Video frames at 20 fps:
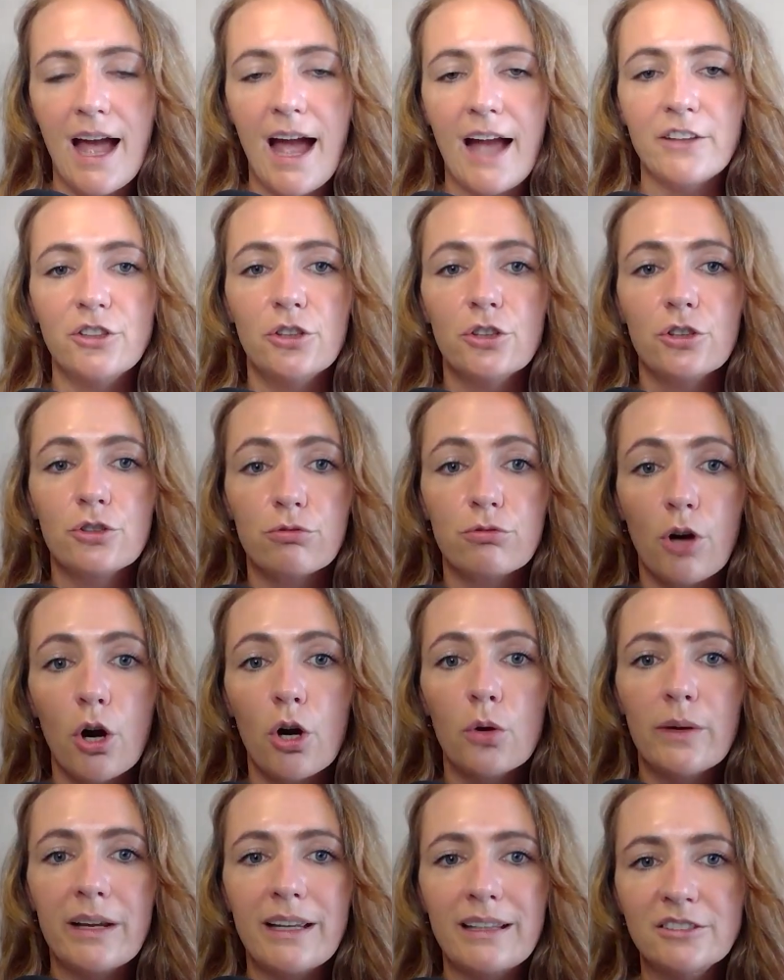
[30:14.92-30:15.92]
And you
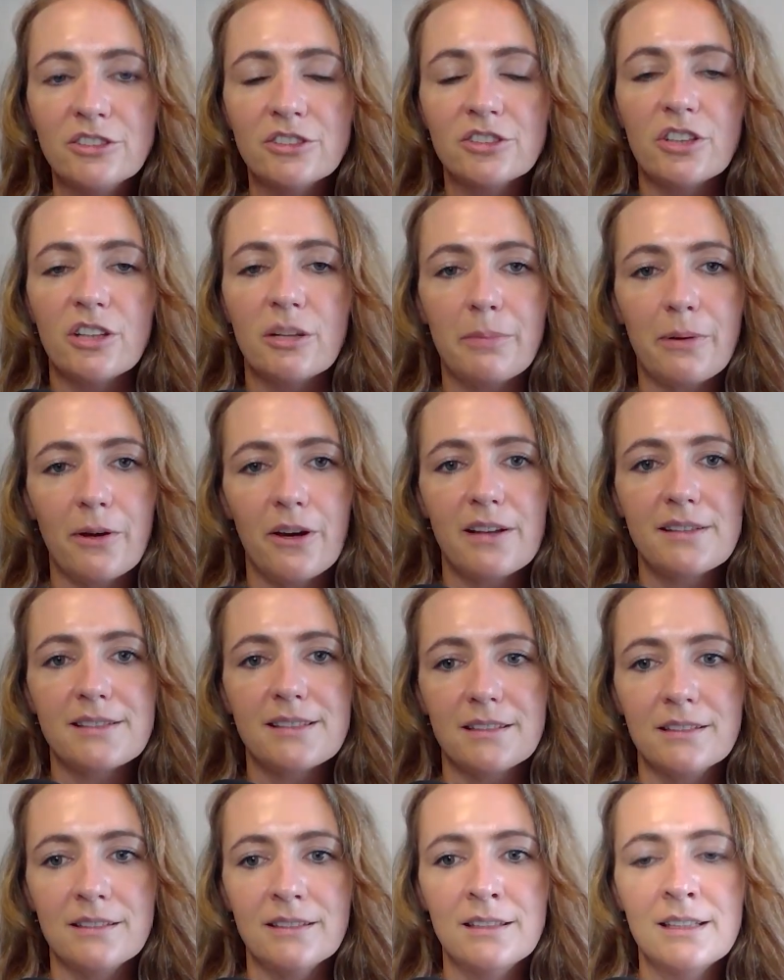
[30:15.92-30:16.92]
grow into the
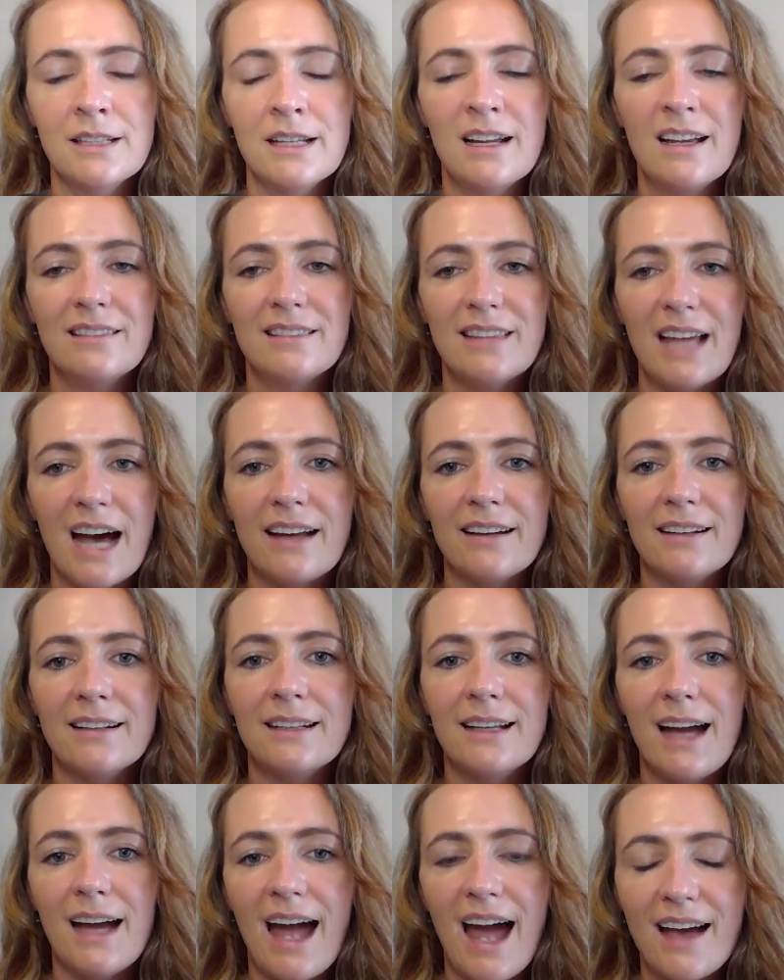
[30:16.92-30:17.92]
person that
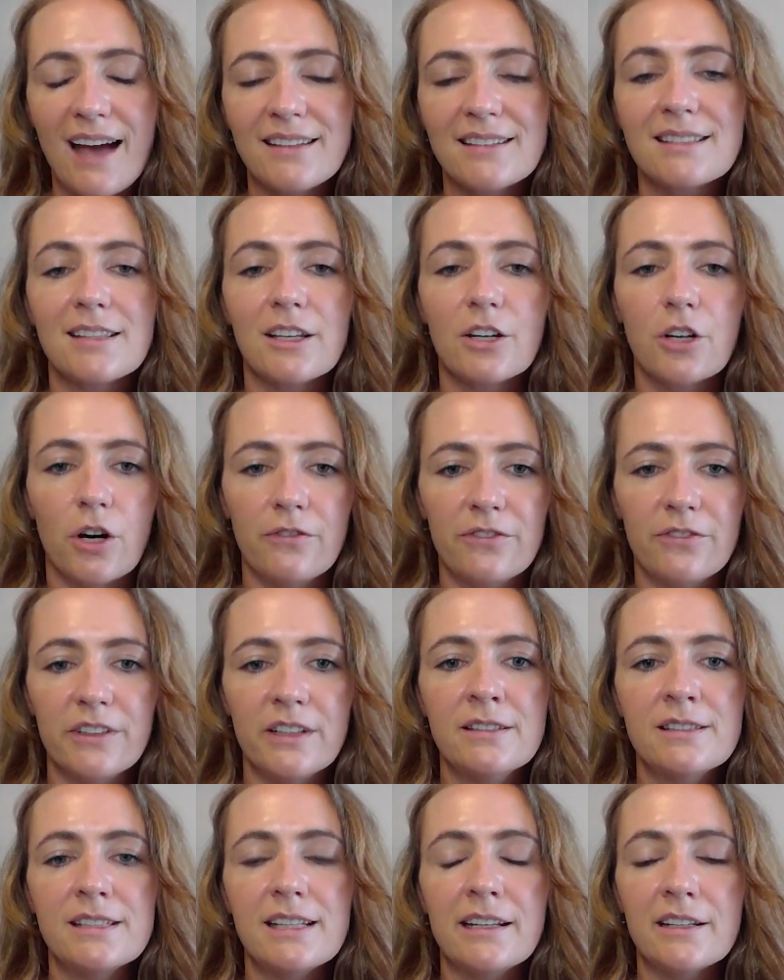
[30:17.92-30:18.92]
has the
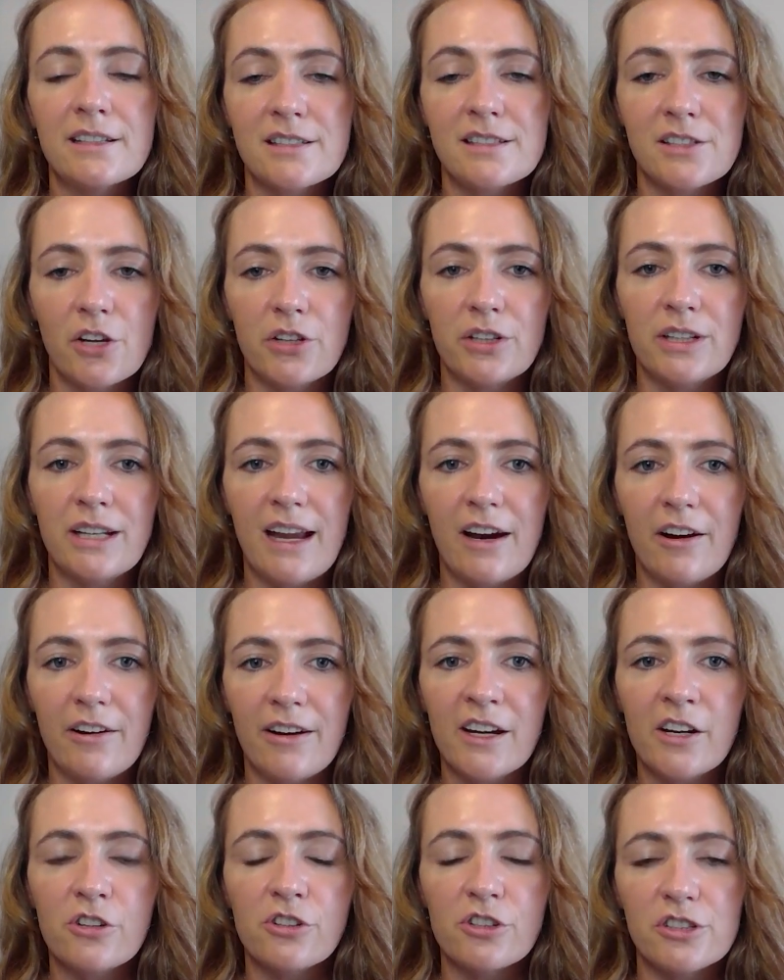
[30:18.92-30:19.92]
confidence in a certain
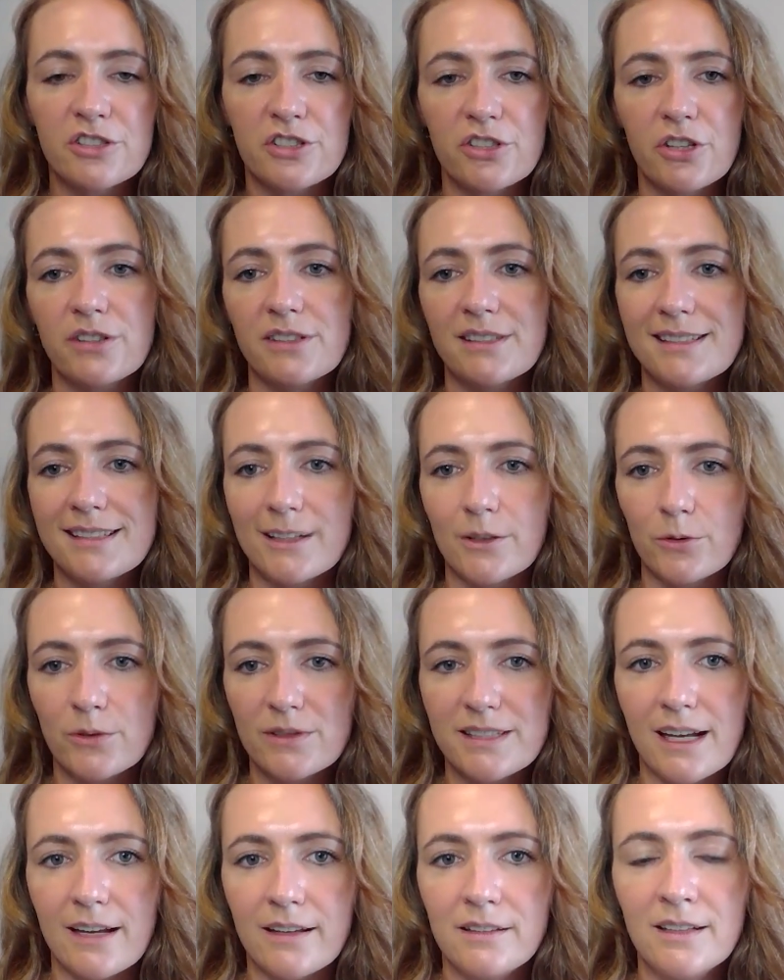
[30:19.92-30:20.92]
area or a certain skill
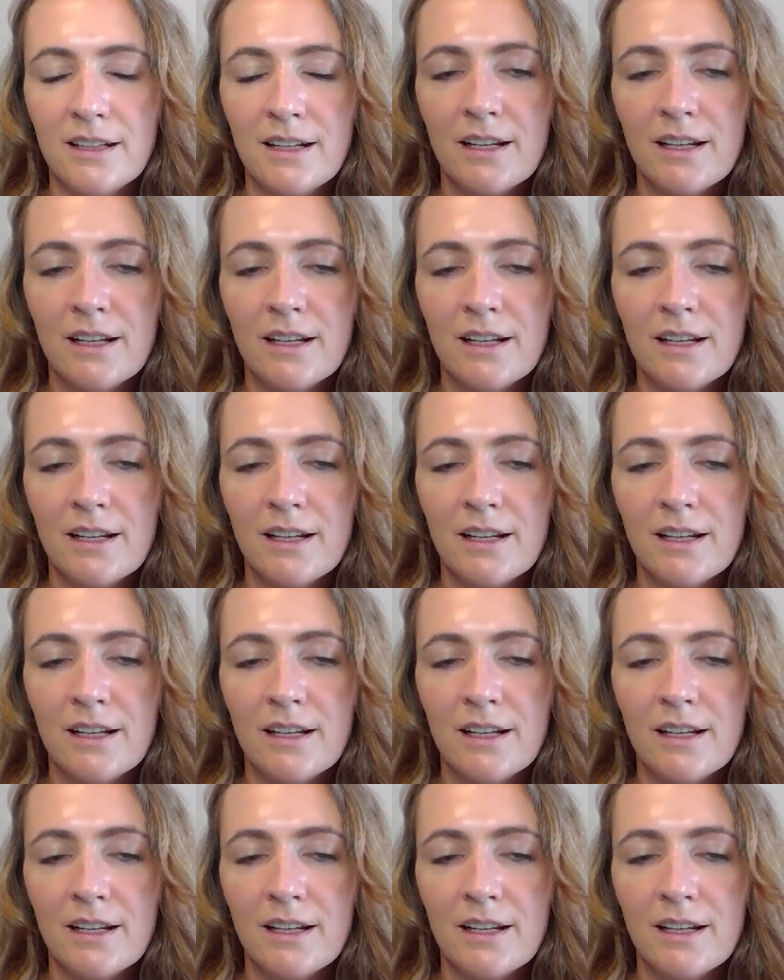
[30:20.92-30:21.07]
set.